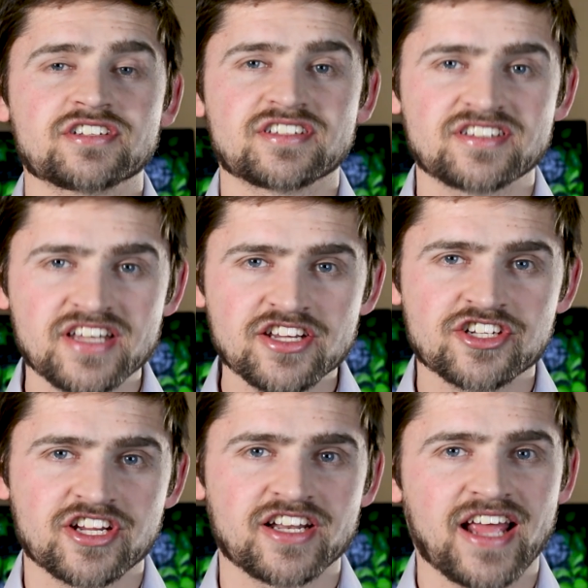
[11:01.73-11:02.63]

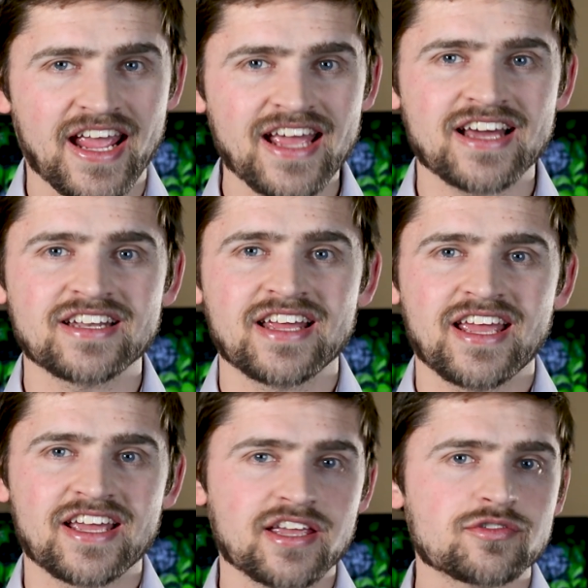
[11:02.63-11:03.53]
distinction, and
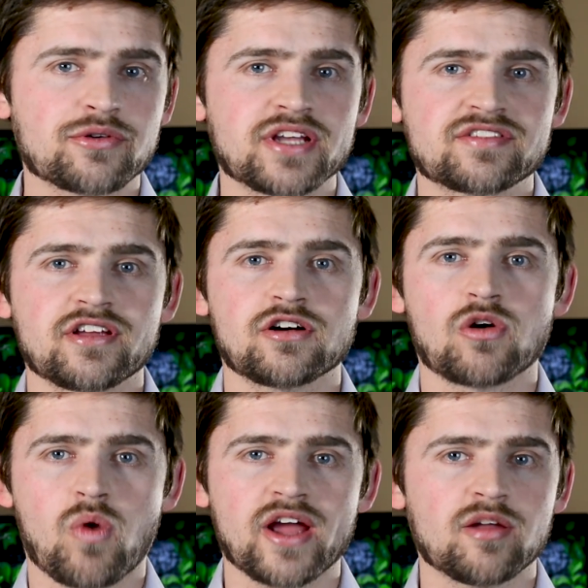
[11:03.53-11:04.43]
it gives Grayscale
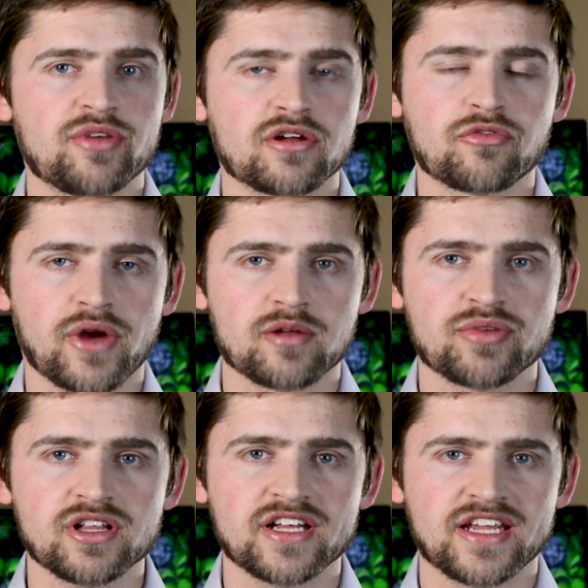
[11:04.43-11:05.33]
quite a bit of
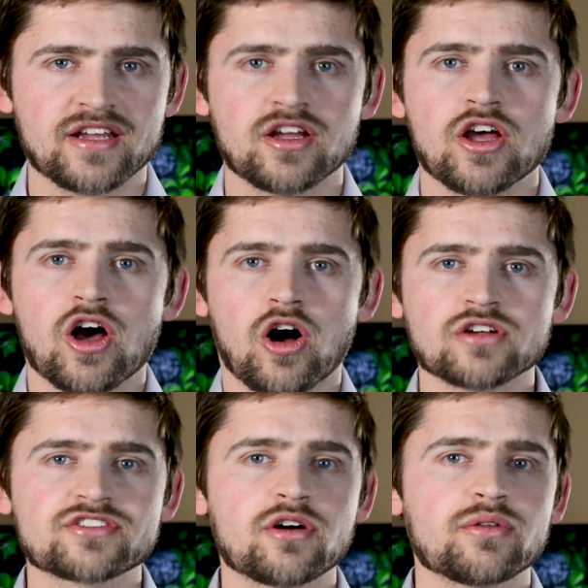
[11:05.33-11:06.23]
credibility.
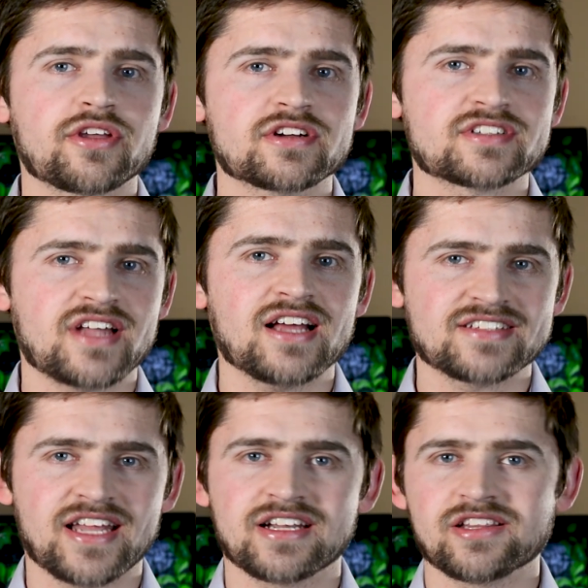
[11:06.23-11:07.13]
Also, there is not
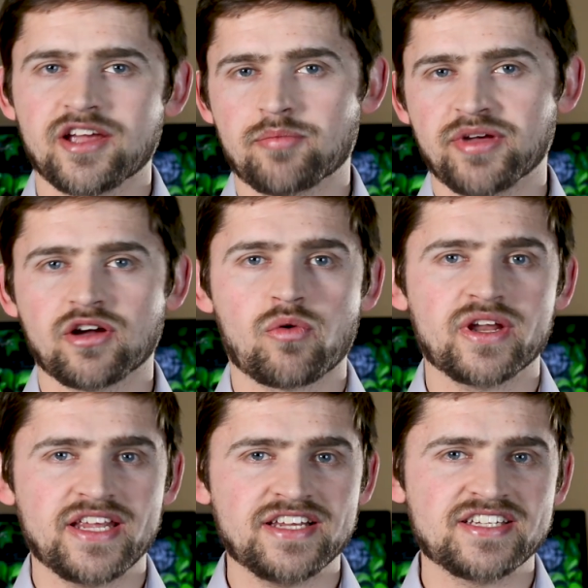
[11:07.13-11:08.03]
technically a
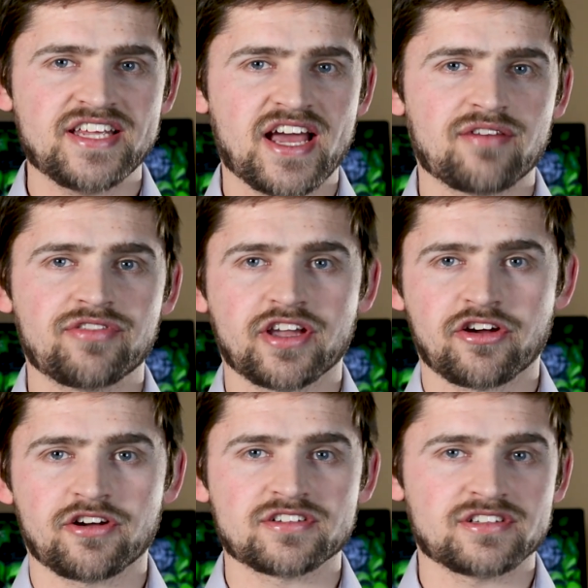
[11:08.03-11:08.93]
Bitcoin ETF that
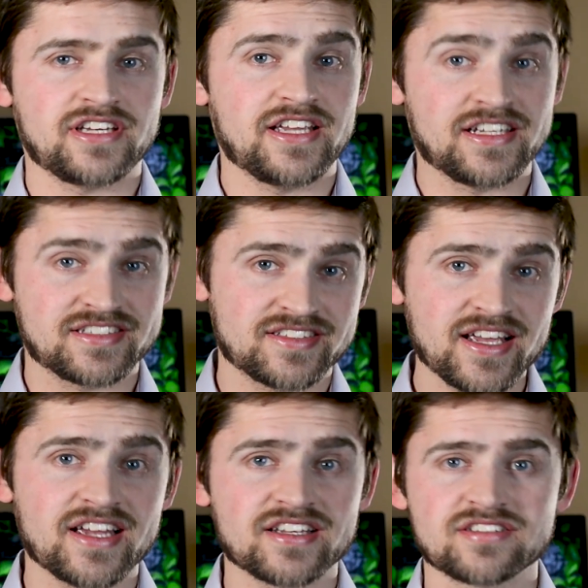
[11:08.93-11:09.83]
currently
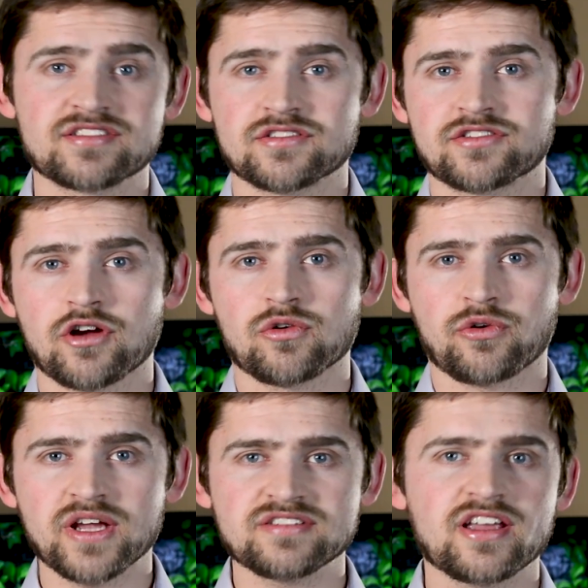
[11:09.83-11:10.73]
exists, so
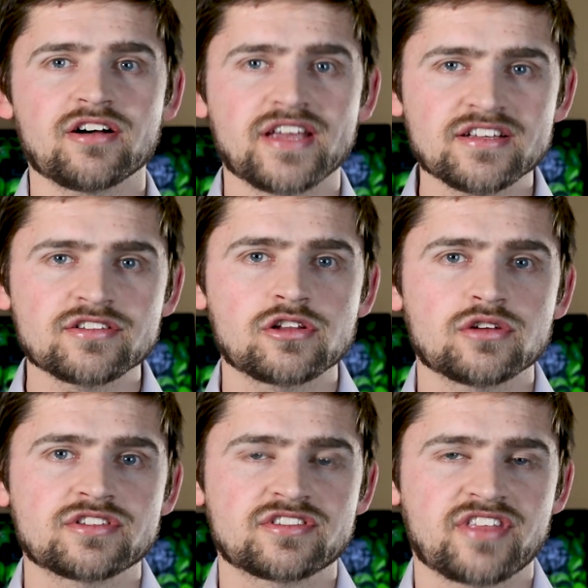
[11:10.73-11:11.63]
Grayscale is the
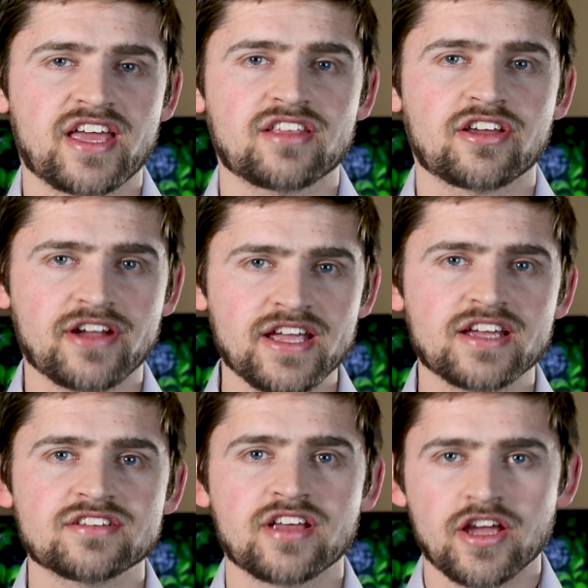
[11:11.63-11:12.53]
closest thing there is